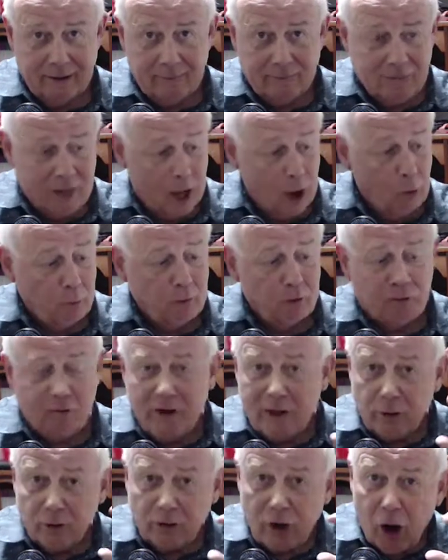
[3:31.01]
I hope your
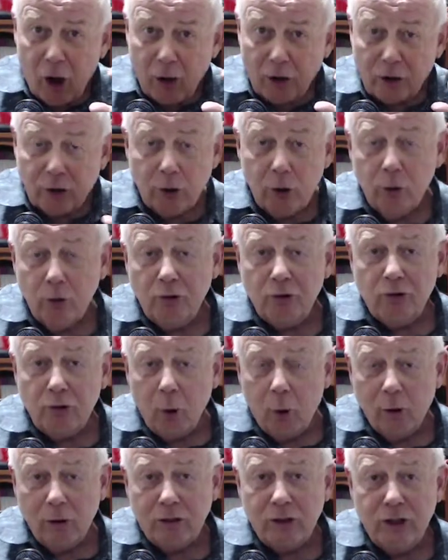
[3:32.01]
fingers aren't too
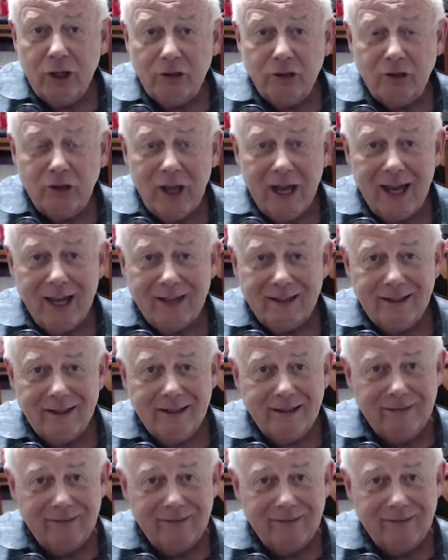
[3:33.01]
sore just yet.